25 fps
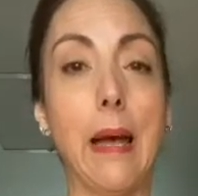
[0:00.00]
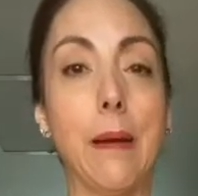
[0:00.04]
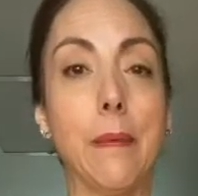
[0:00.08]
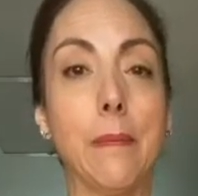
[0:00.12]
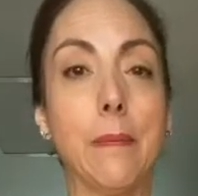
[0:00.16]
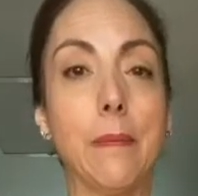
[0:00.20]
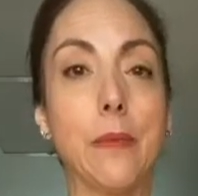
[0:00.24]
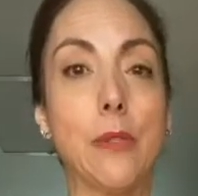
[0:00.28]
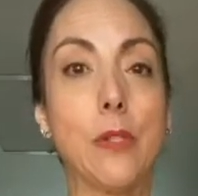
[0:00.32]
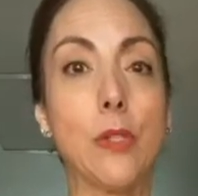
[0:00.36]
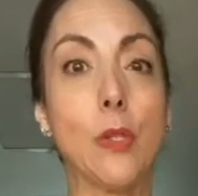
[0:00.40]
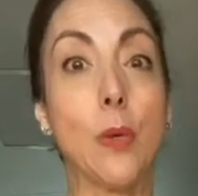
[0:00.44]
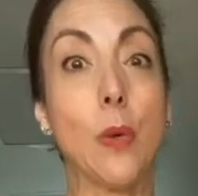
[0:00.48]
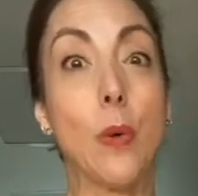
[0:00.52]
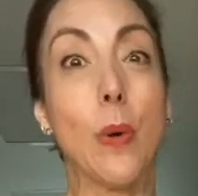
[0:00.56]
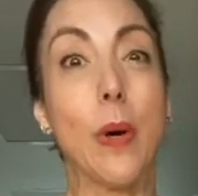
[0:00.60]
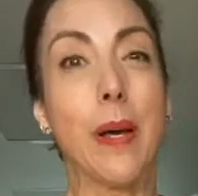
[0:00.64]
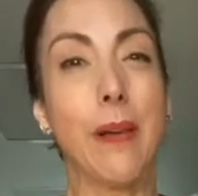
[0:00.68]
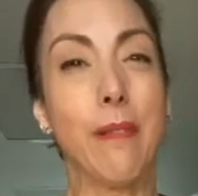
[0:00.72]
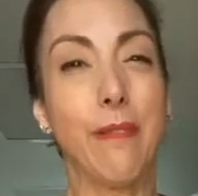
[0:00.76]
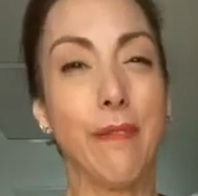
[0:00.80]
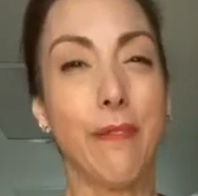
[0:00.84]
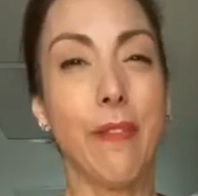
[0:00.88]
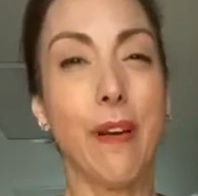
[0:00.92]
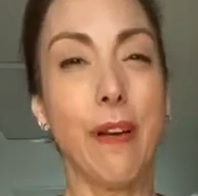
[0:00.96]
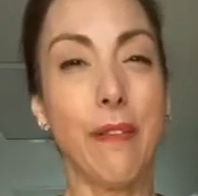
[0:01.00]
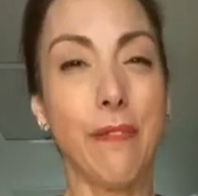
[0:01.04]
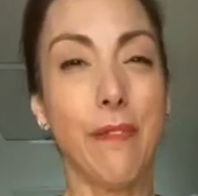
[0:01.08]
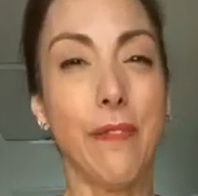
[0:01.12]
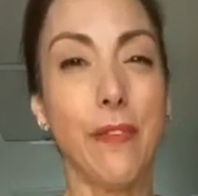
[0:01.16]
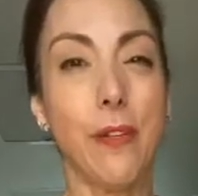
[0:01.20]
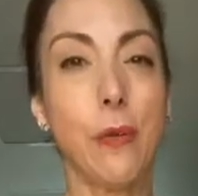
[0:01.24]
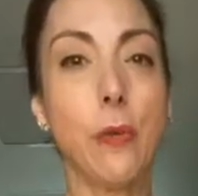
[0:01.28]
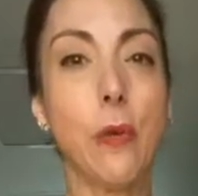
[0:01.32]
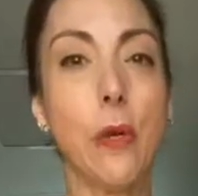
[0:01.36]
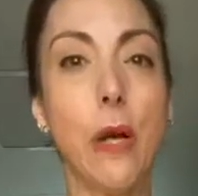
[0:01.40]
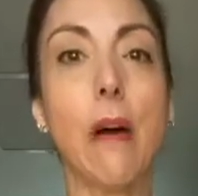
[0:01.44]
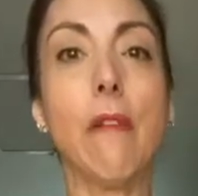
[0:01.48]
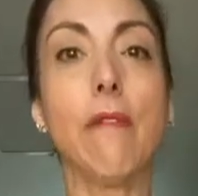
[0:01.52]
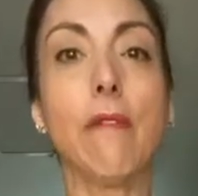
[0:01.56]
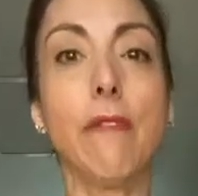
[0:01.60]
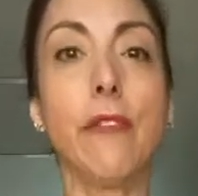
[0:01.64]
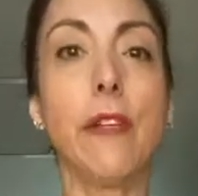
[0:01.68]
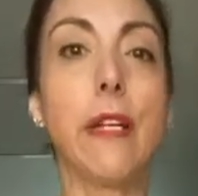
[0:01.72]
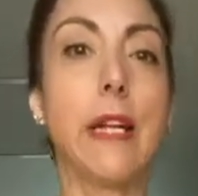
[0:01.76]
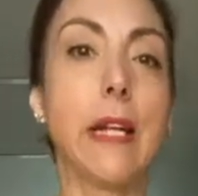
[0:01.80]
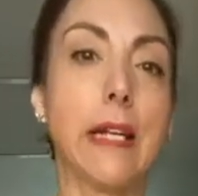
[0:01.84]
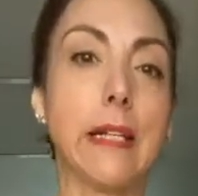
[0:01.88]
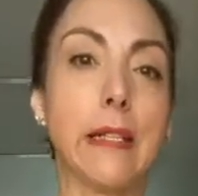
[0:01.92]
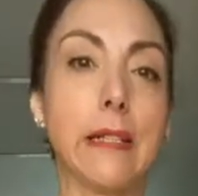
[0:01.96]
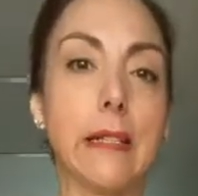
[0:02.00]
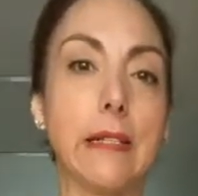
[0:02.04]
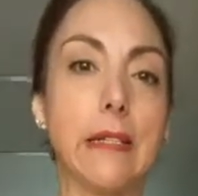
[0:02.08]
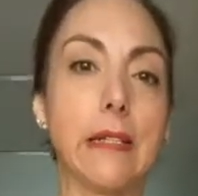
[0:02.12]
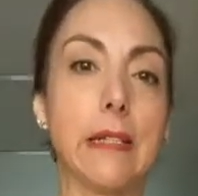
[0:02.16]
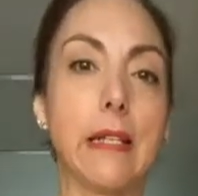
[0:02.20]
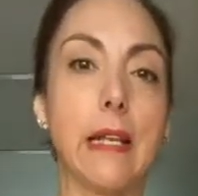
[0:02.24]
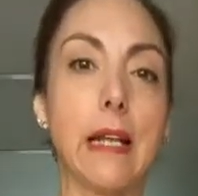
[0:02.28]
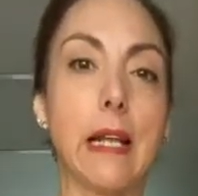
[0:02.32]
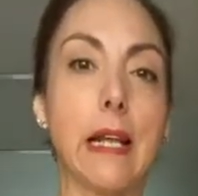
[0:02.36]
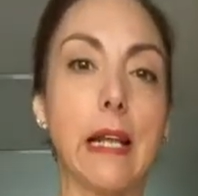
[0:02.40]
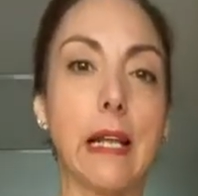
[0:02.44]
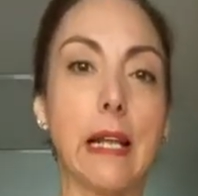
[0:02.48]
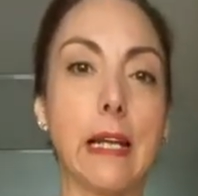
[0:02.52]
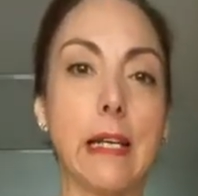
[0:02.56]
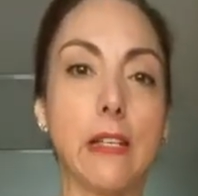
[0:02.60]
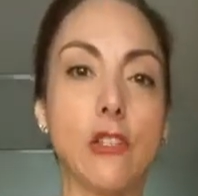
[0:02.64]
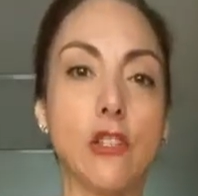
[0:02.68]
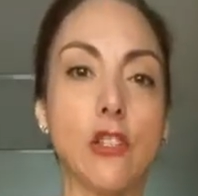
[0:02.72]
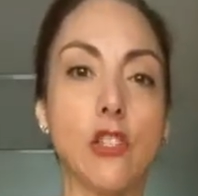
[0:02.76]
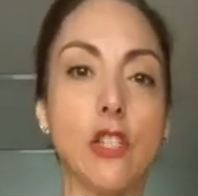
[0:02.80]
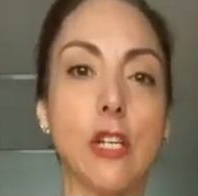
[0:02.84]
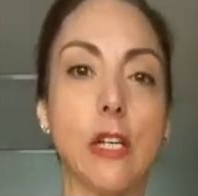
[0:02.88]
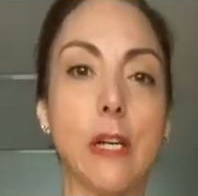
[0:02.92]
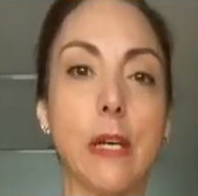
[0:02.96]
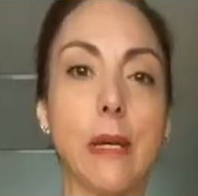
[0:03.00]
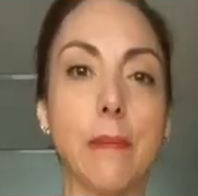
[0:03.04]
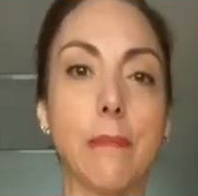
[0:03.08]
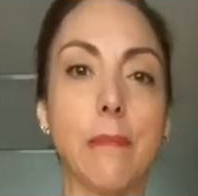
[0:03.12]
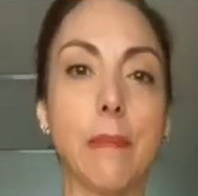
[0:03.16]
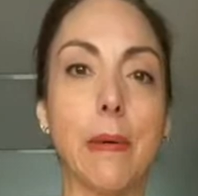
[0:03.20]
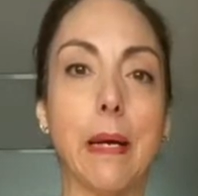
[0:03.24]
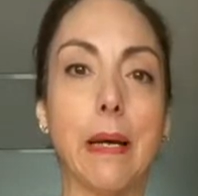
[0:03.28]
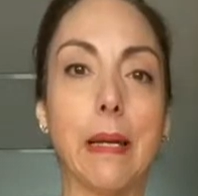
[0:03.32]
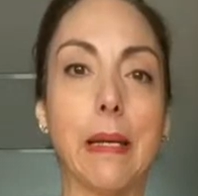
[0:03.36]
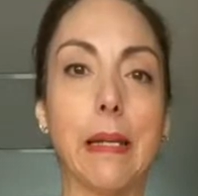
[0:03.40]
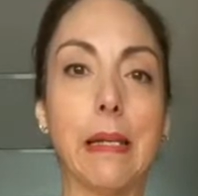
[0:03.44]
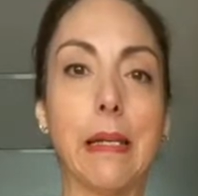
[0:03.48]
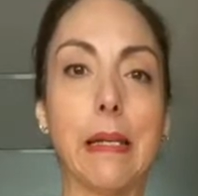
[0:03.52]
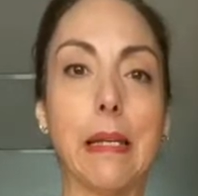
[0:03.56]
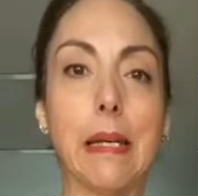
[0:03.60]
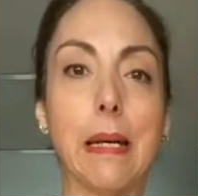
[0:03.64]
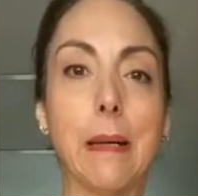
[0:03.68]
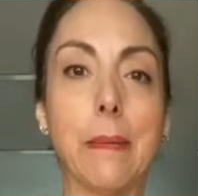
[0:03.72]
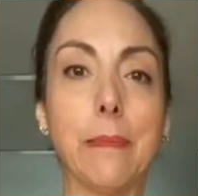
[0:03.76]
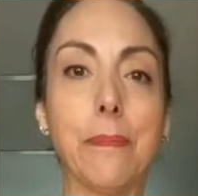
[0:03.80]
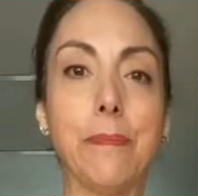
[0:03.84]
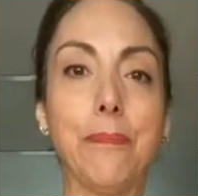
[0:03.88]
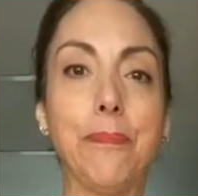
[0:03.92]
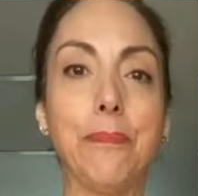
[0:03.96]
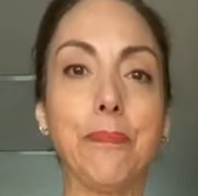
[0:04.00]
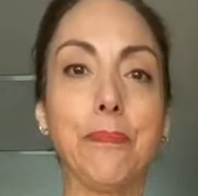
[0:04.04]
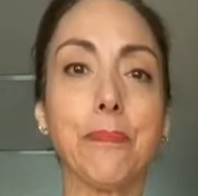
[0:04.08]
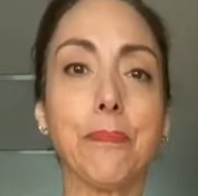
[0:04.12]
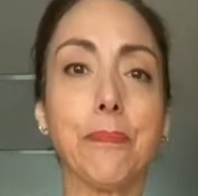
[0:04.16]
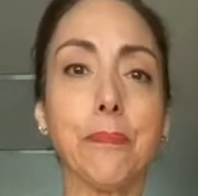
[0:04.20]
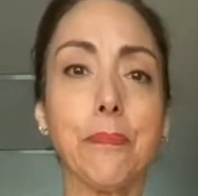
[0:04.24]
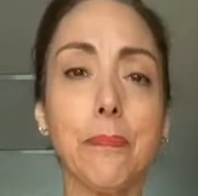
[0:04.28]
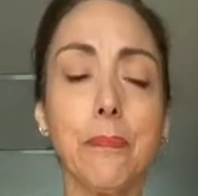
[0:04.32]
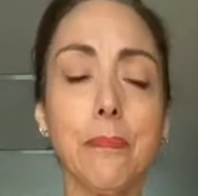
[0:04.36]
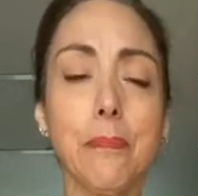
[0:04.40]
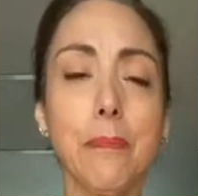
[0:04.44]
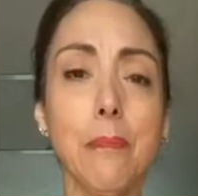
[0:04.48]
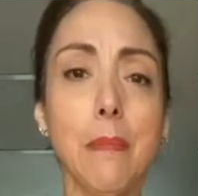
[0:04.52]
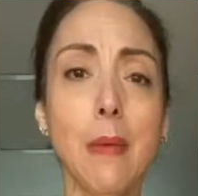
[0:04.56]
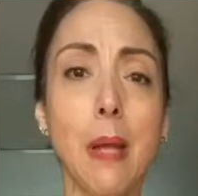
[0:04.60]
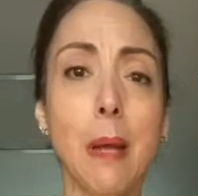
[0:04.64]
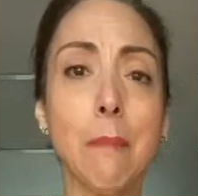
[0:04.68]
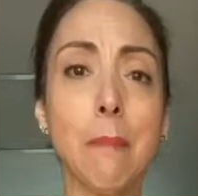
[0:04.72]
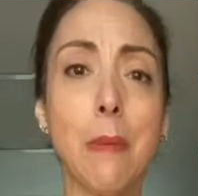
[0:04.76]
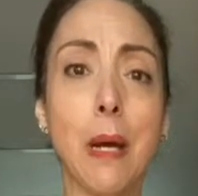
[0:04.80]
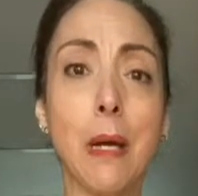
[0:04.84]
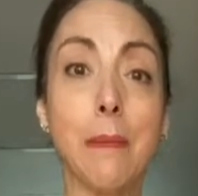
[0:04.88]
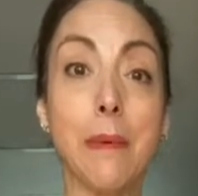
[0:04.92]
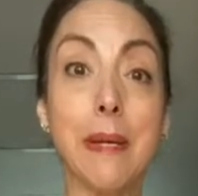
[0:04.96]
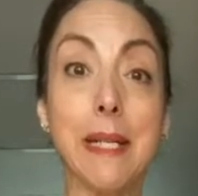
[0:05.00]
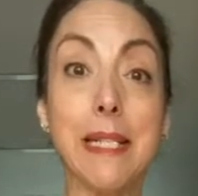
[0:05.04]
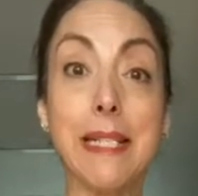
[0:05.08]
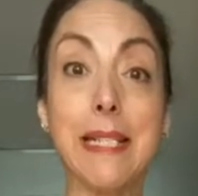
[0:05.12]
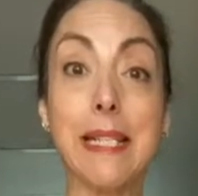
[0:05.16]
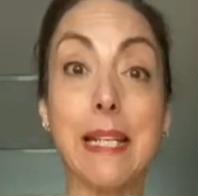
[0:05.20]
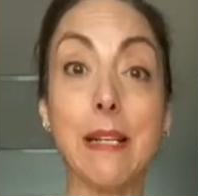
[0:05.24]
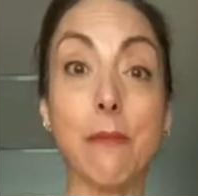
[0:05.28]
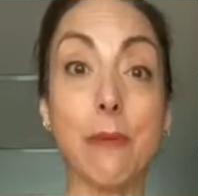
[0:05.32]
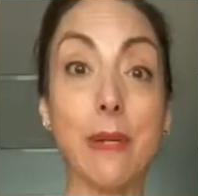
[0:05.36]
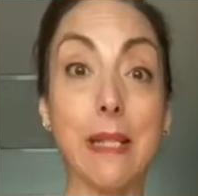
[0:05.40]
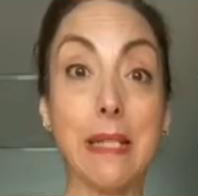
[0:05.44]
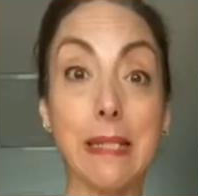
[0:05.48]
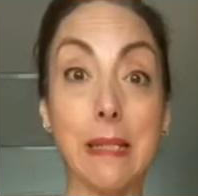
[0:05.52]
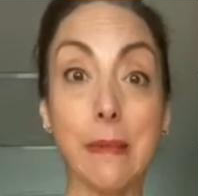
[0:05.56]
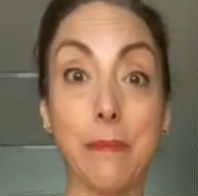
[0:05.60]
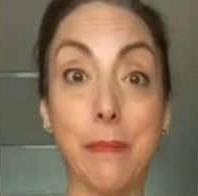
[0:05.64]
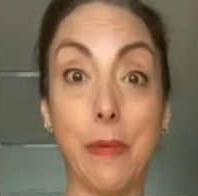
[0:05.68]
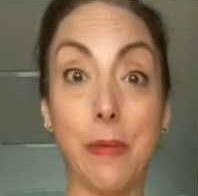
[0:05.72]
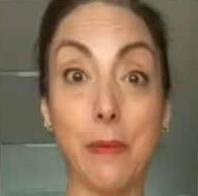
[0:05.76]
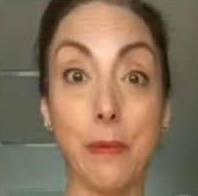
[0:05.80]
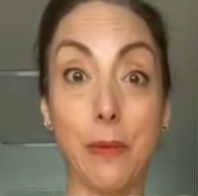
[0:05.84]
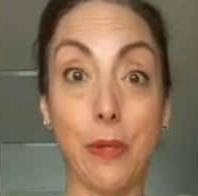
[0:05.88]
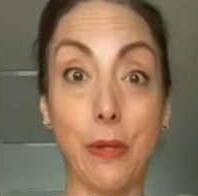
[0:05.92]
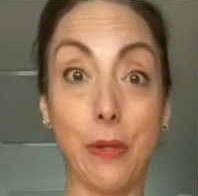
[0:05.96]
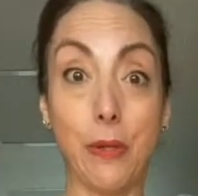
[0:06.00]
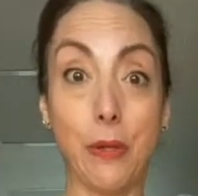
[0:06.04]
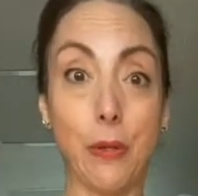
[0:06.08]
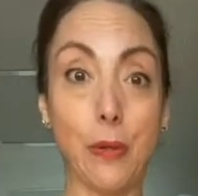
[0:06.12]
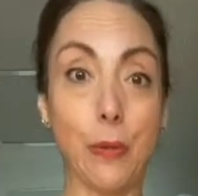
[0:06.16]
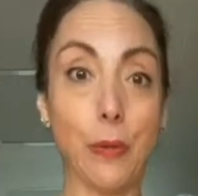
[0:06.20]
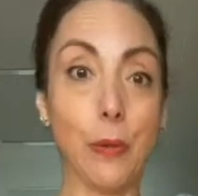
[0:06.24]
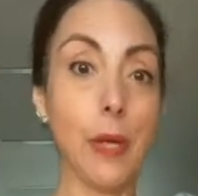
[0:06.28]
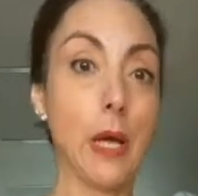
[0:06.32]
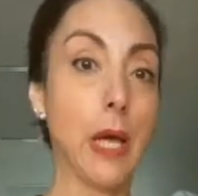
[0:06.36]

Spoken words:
so I feel confident that I can share my my basic recipe with you.